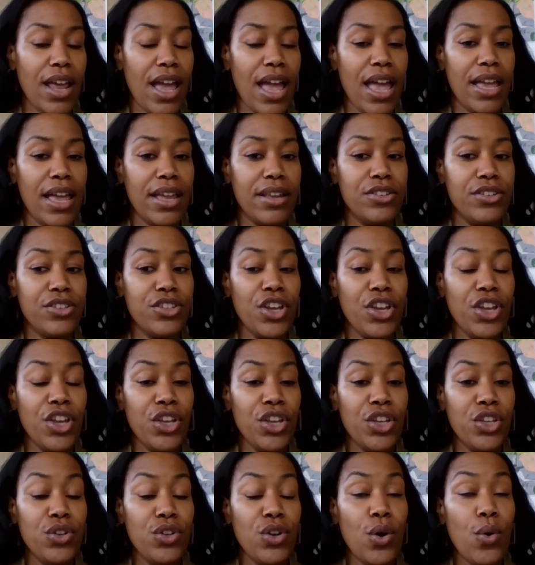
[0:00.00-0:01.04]
And,
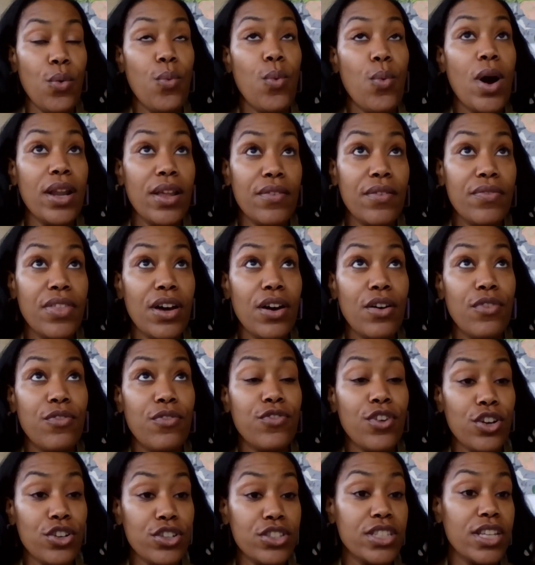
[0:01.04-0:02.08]
you know, one of the
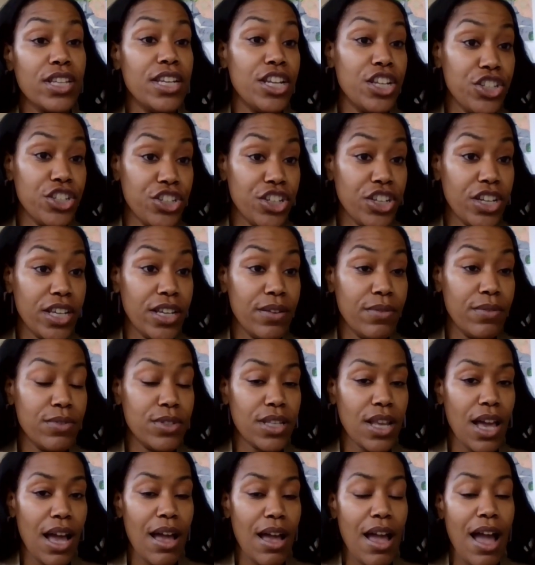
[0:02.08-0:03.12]
first
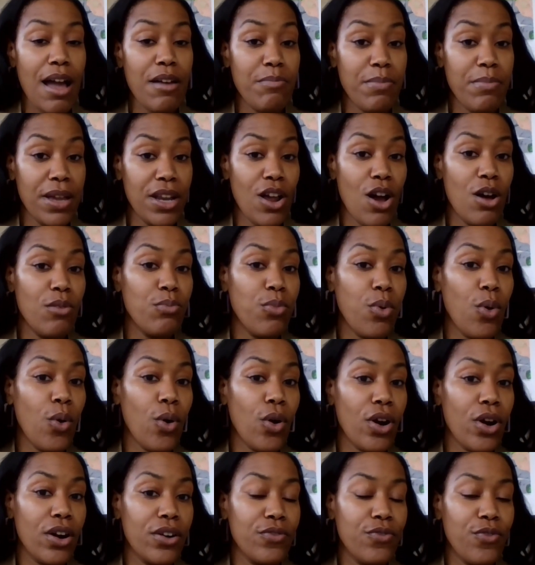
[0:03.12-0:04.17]
initiatives, I've been on
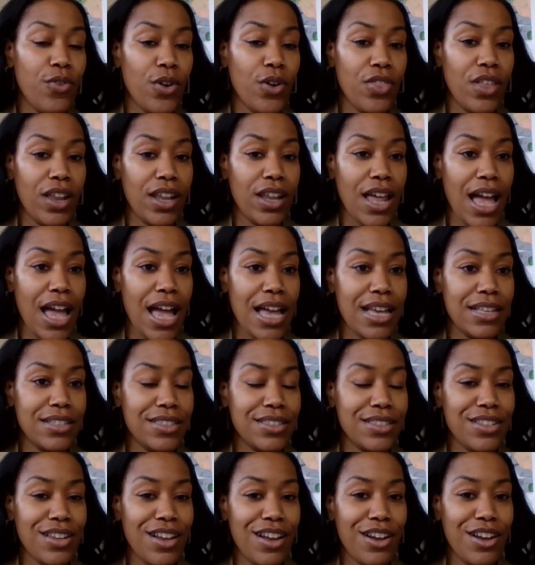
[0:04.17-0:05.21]
board for the
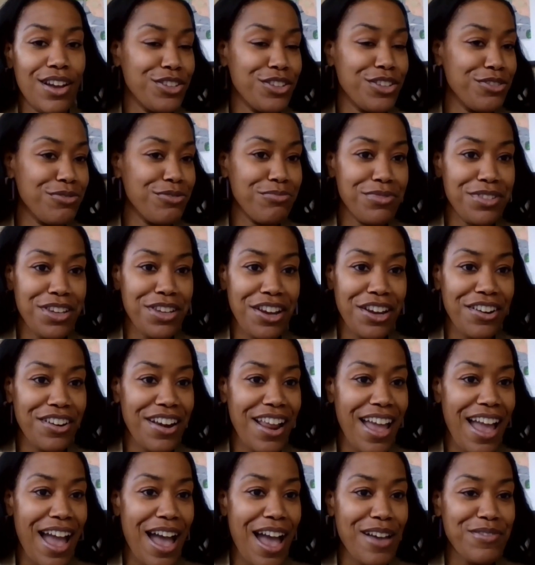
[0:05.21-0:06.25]
last year and
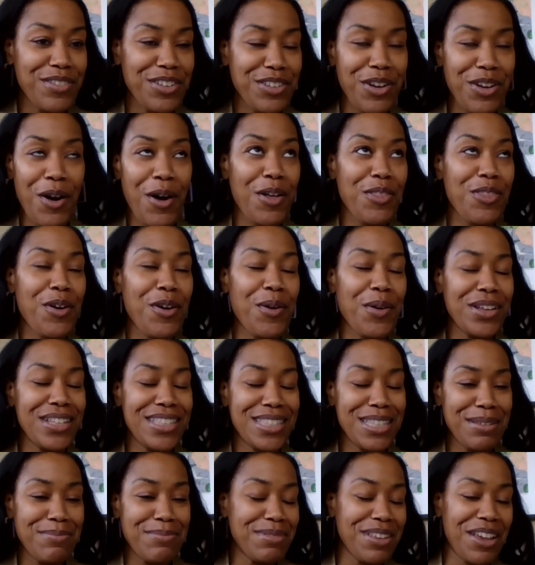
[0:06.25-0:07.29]
a half, although it
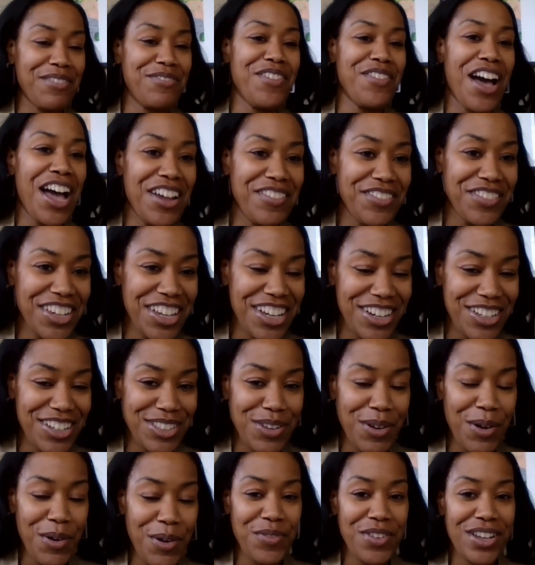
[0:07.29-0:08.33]
seems like 5 years,
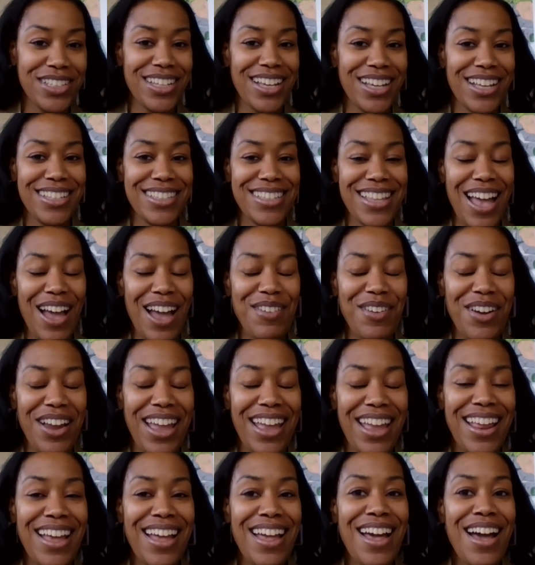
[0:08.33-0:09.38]
COVID does that,
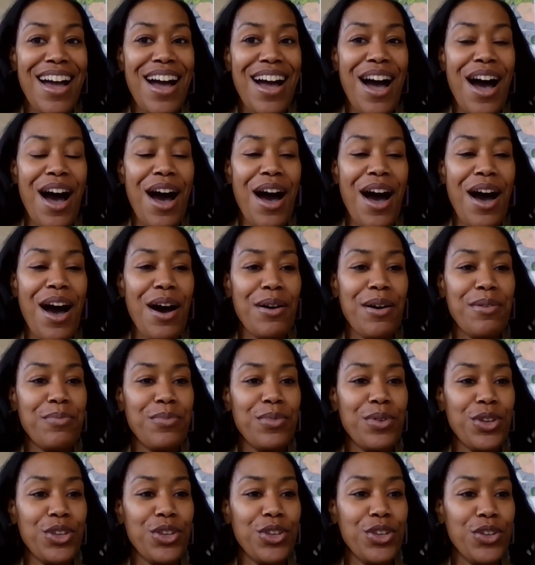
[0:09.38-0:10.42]
right?
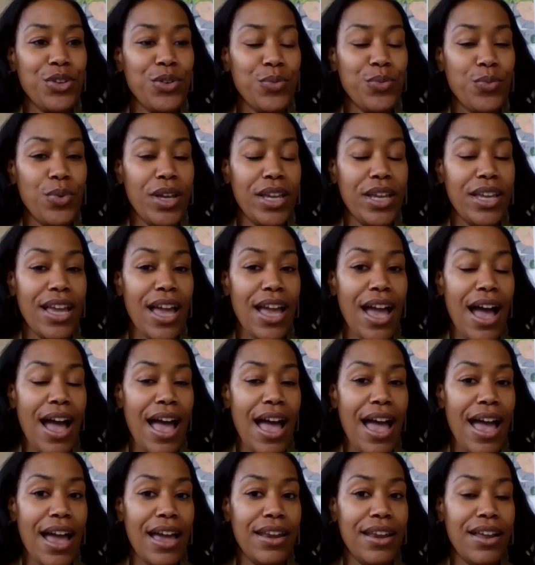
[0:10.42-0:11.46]
We
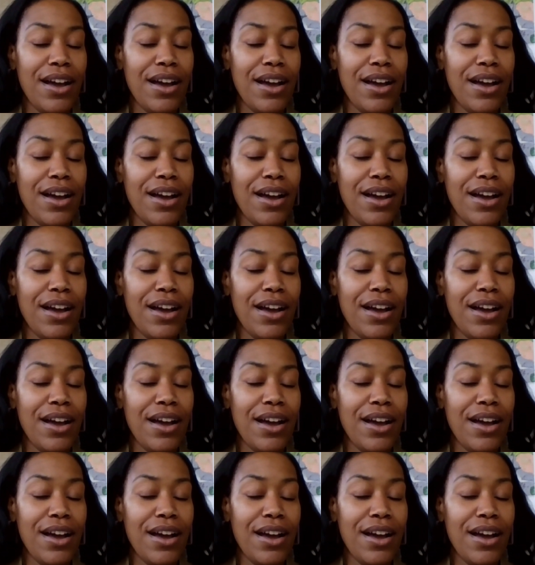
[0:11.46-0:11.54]
had